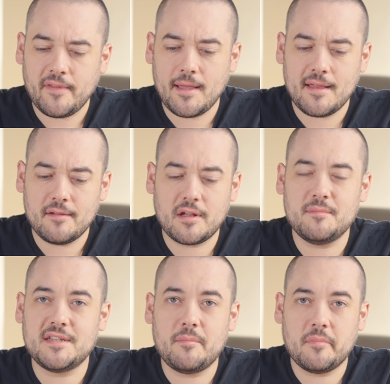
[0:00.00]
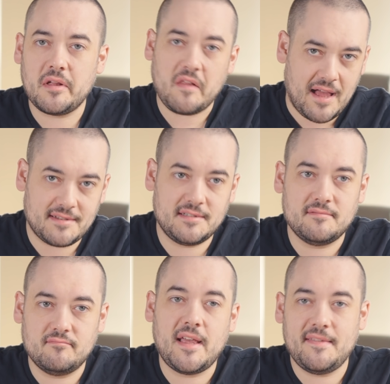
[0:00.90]
kind of comes up a lot
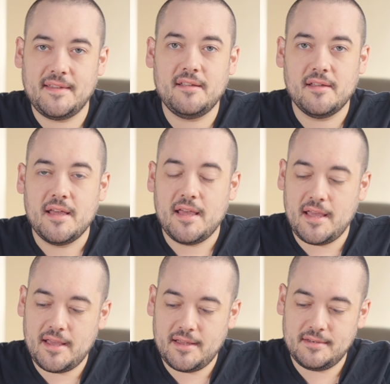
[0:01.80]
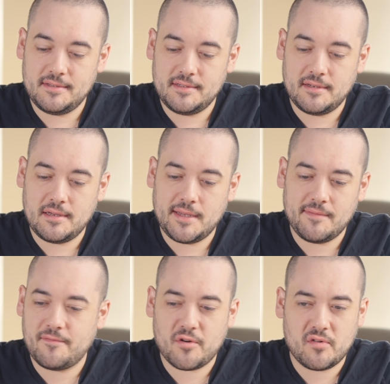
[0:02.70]
lately, and
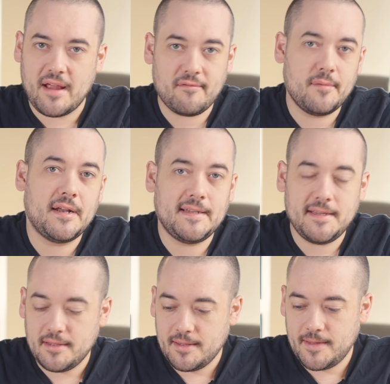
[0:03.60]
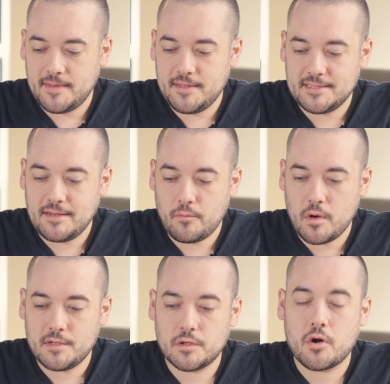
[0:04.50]
for everybody. And the Seven of
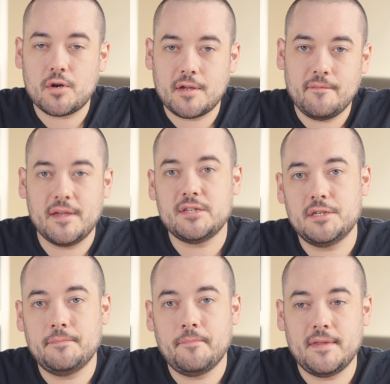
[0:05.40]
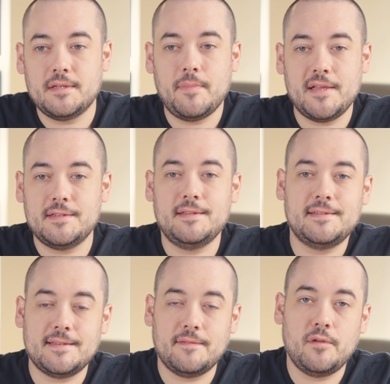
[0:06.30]
Wands, a card of conviction, it basically
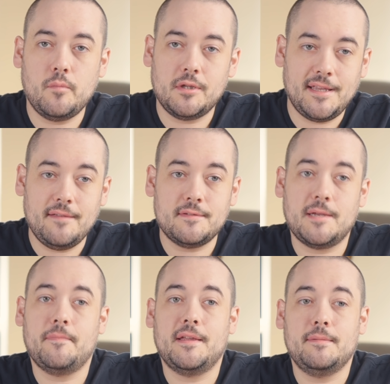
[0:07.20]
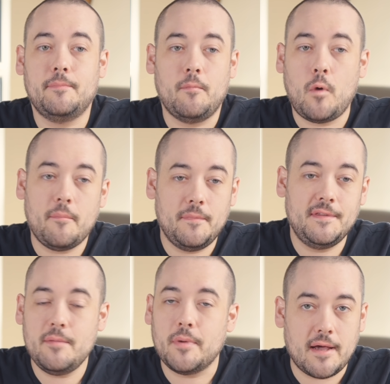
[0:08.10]
says if you believe something
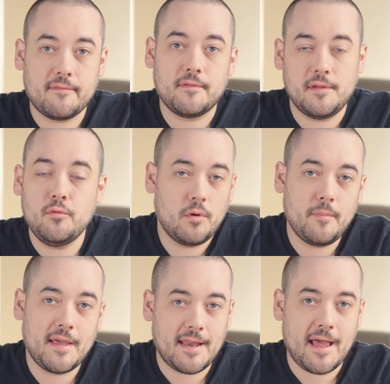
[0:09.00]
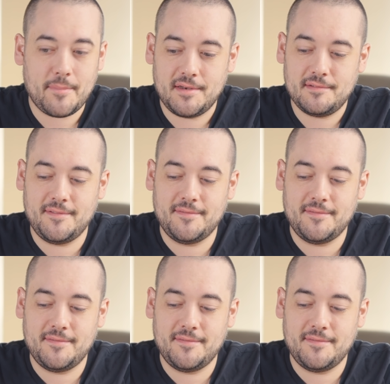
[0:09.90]
deep enough, you will make it happen.